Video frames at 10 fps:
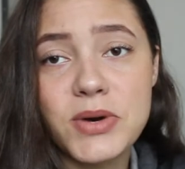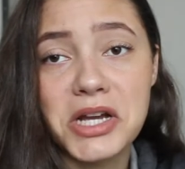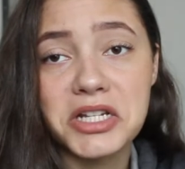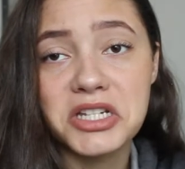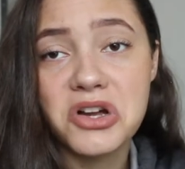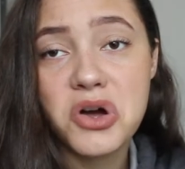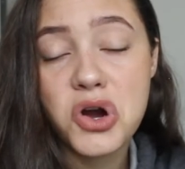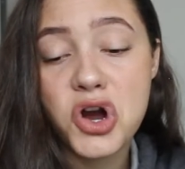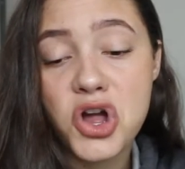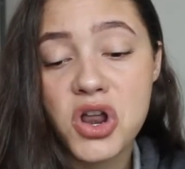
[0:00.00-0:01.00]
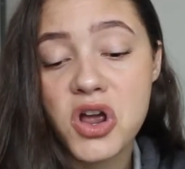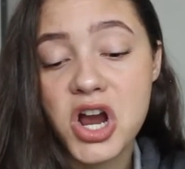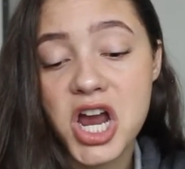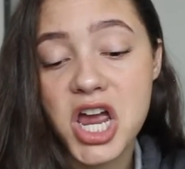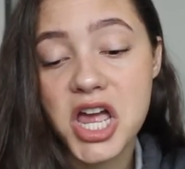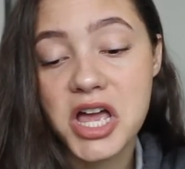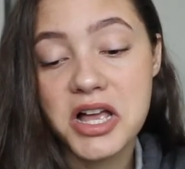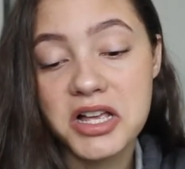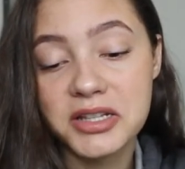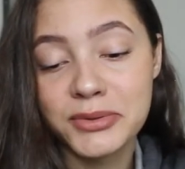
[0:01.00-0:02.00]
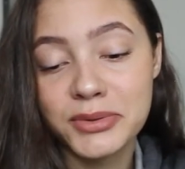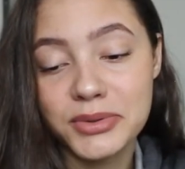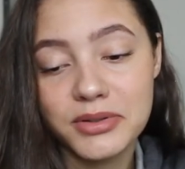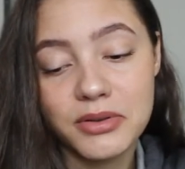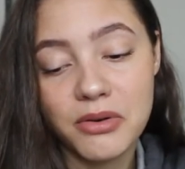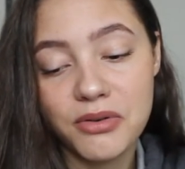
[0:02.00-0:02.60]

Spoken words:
We got a stalker on our hands.